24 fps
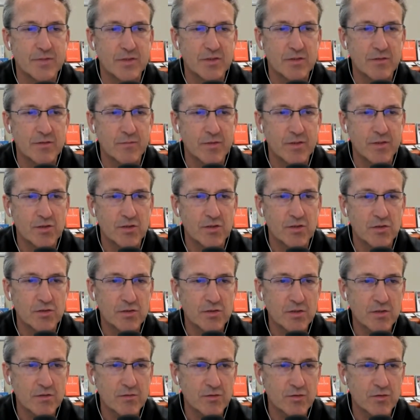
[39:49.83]
So much.
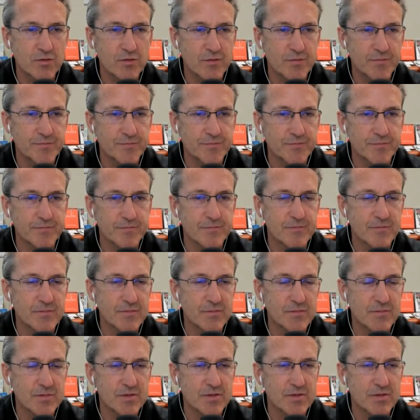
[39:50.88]
So true.
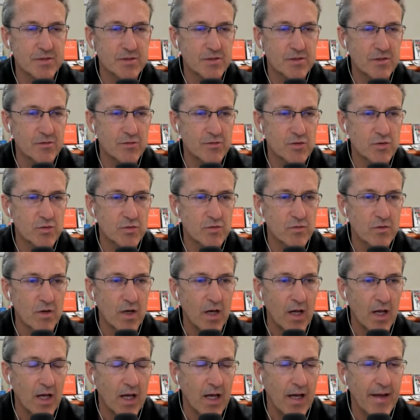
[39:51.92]
So true.
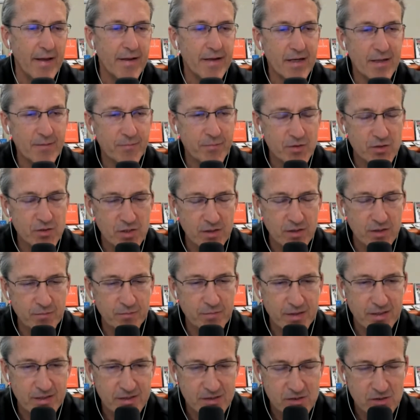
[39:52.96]
And I appreciate you
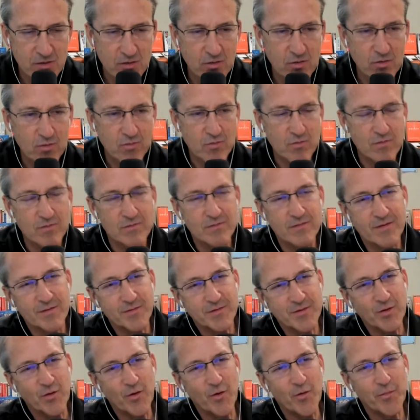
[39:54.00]
being so
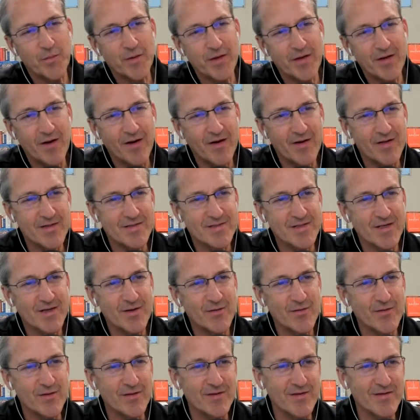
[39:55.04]
so open and honest. I
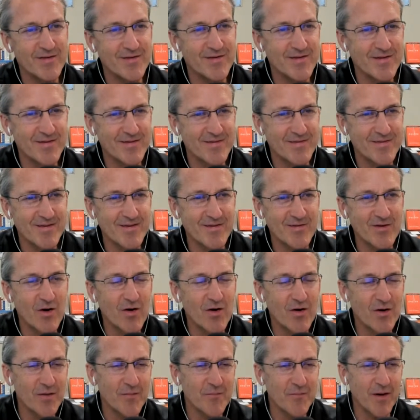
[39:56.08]
know that it, it's it's
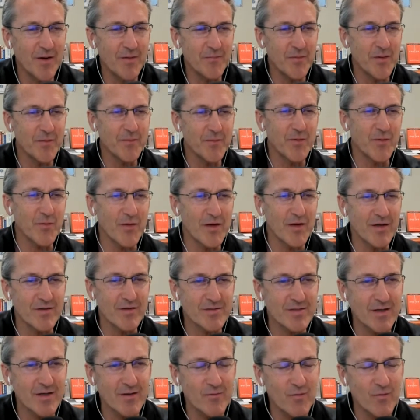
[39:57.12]
hard on on public radio.
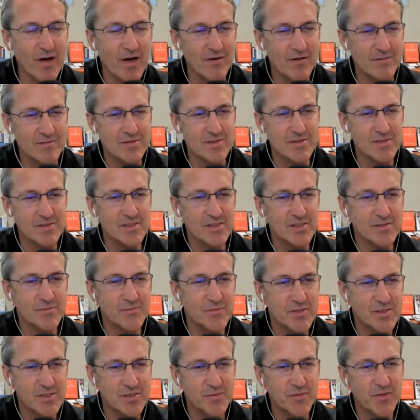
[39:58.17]
It's like, wow, this is
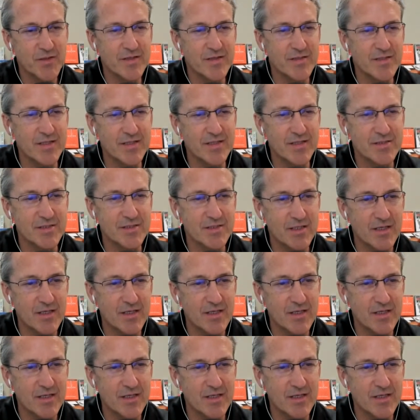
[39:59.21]
this is pretty intense.